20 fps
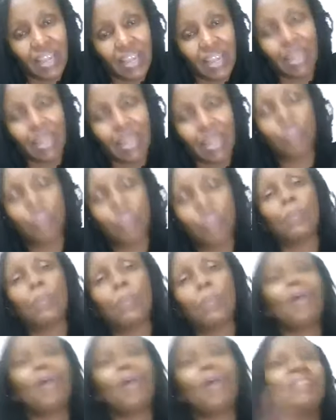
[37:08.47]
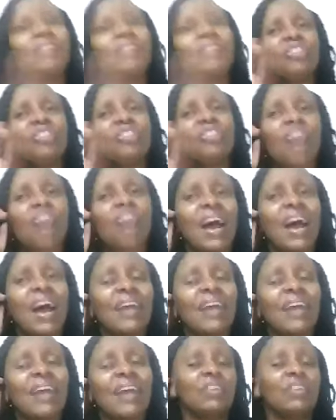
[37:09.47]
Now these people are very
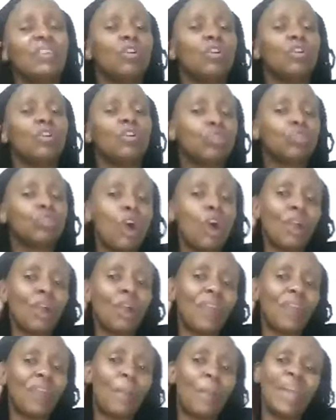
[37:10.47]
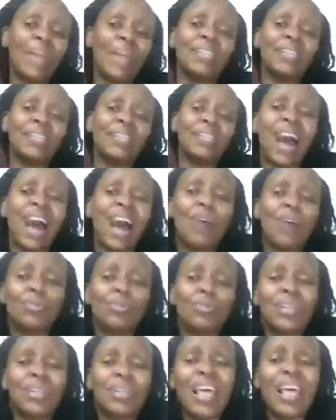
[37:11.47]
shy, they don't talk their mind
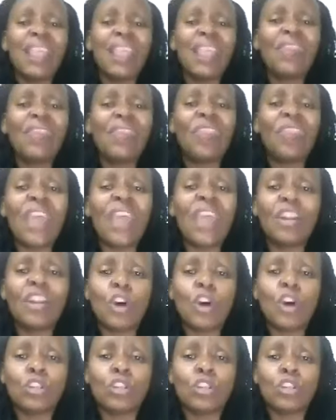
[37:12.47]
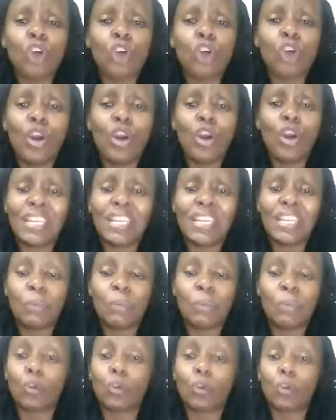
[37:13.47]
out, they are not honest,
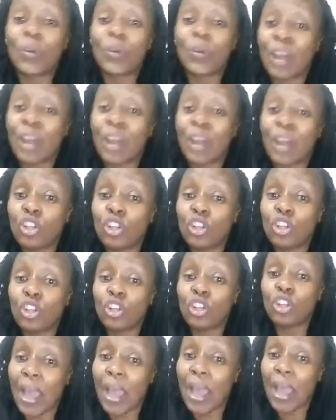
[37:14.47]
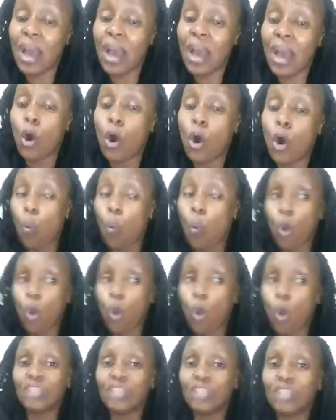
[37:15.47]
because when you cannot share
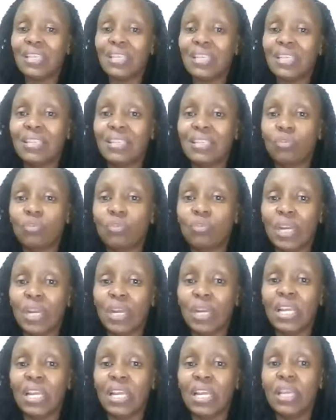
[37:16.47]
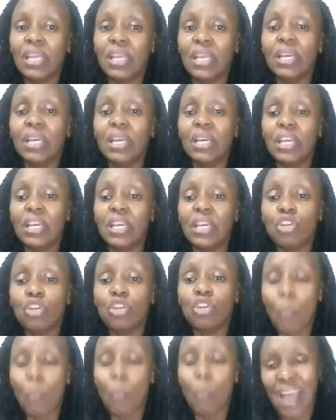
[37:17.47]
what is really in
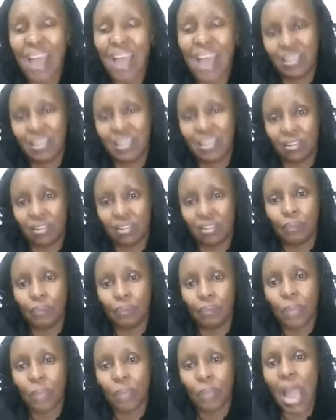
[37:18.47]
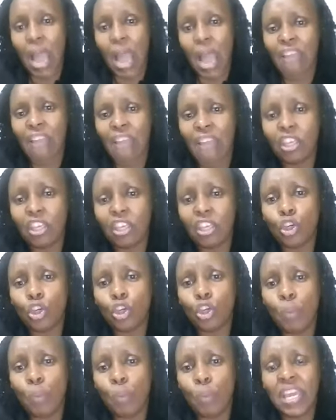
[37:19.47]
your mind, I think
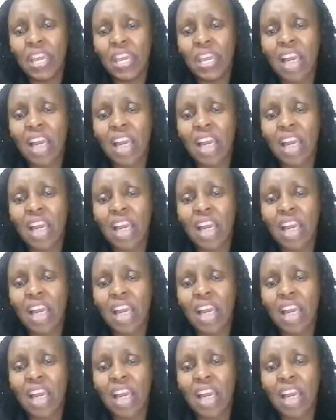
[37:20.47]
you're being